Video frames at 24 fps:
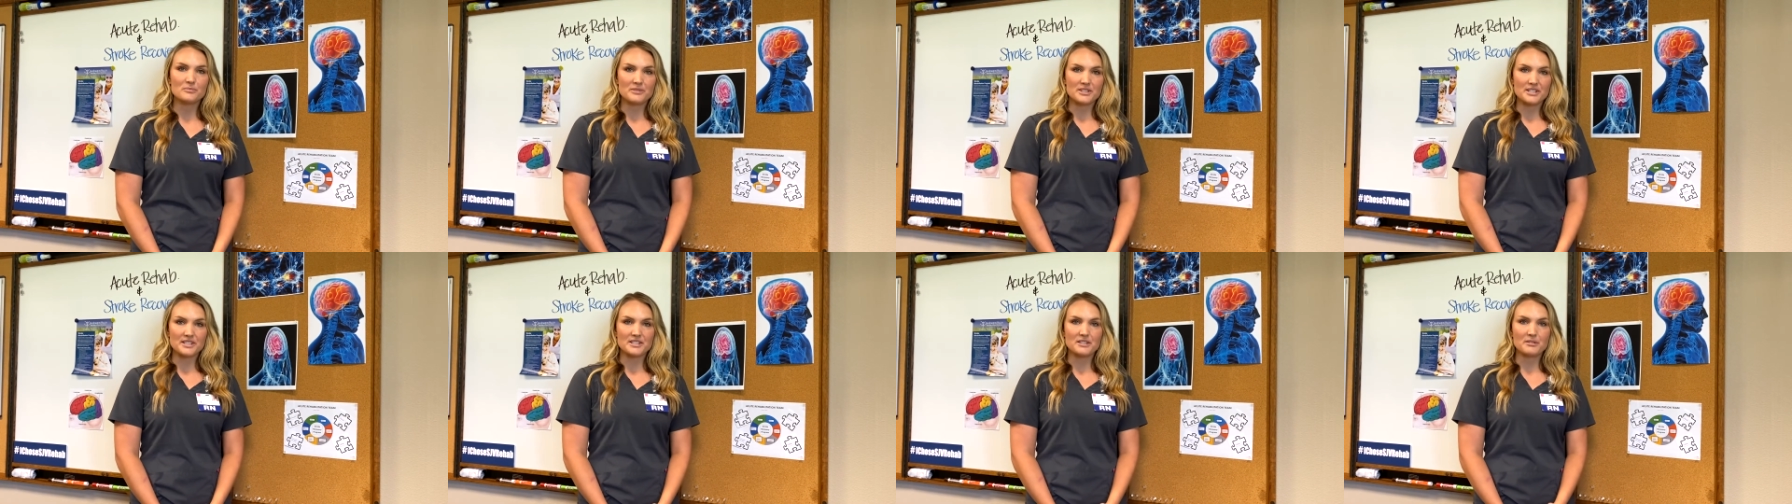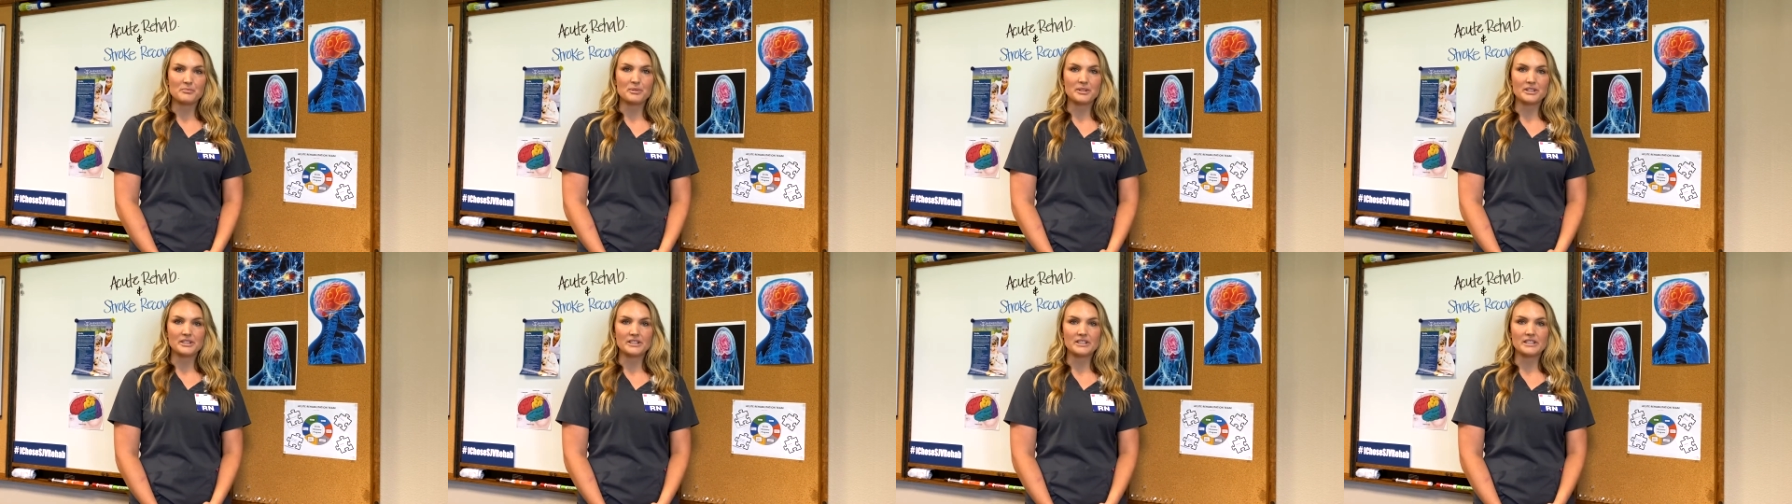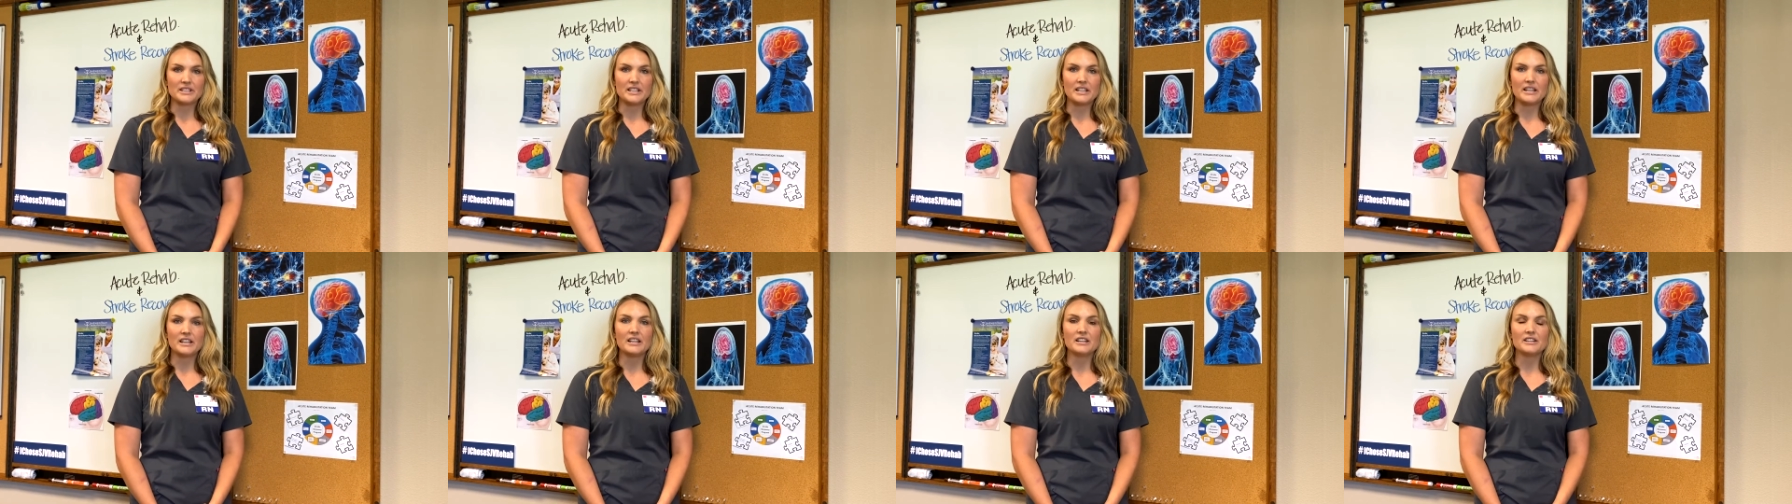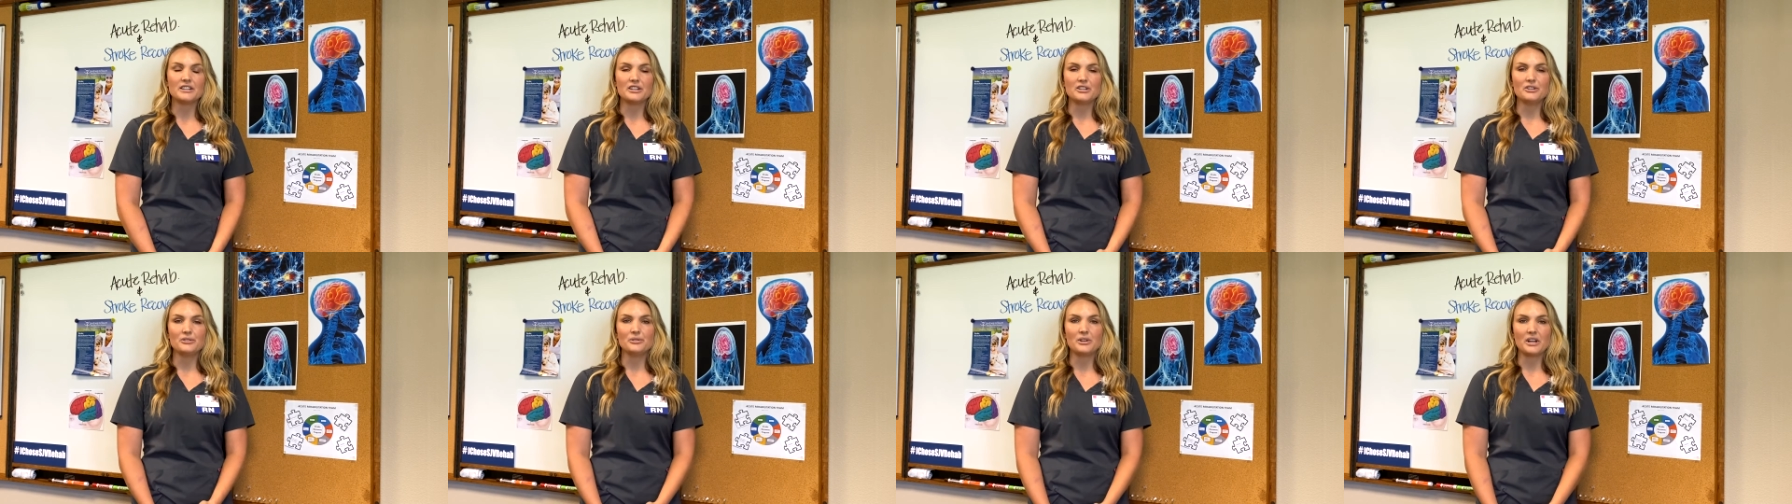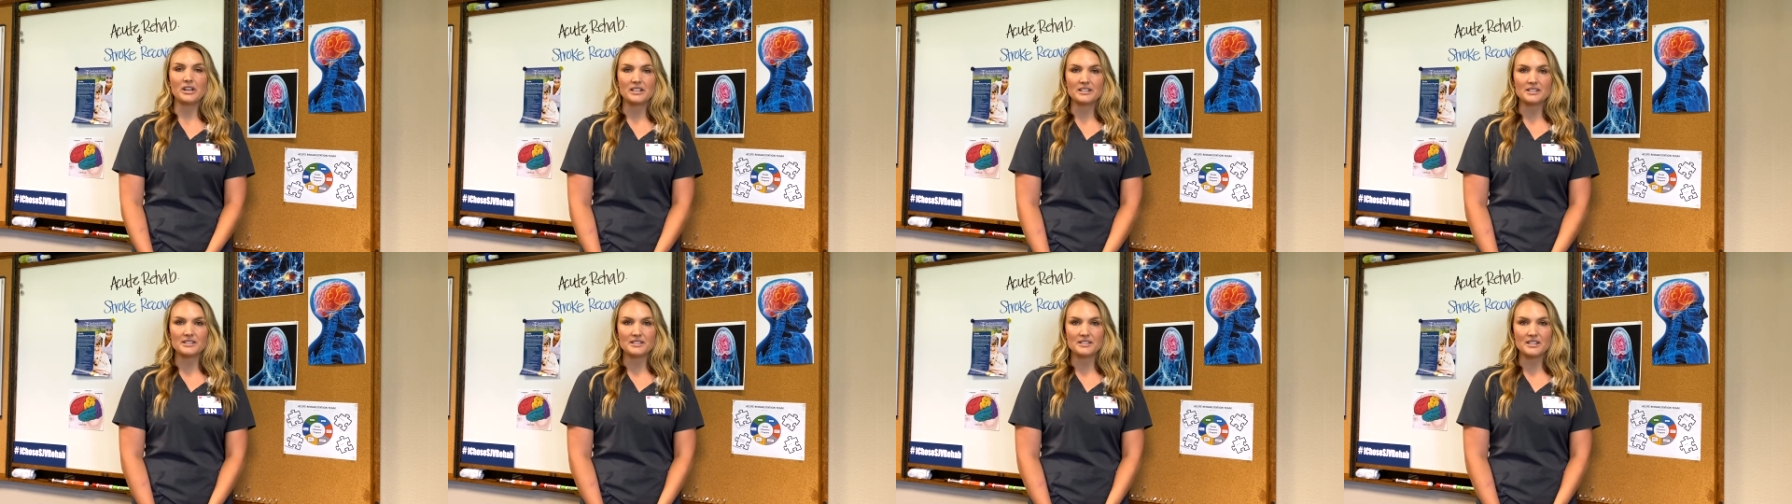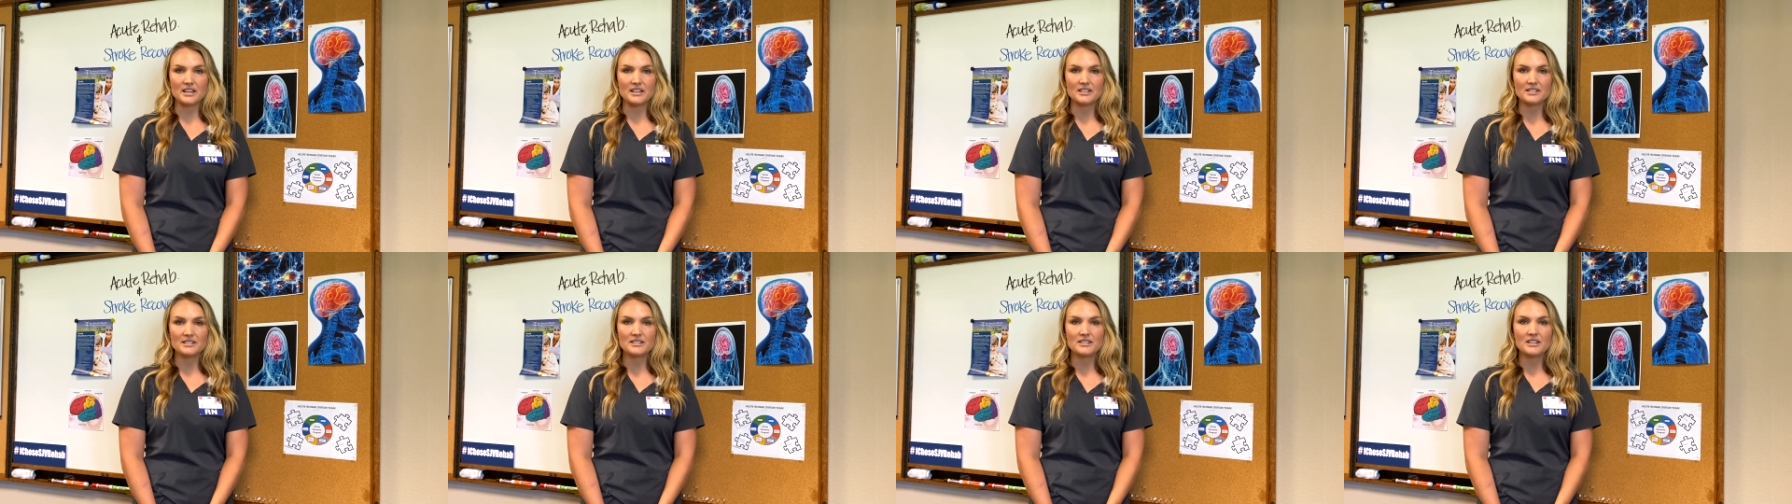disability in the United
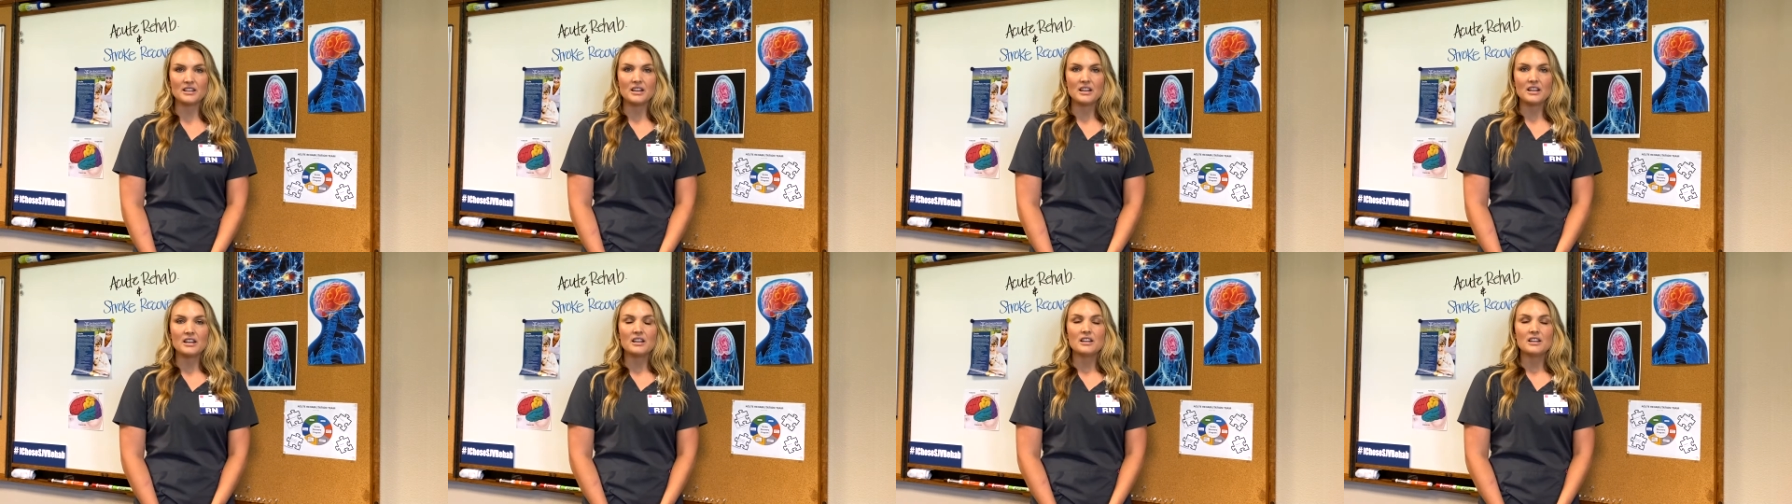States.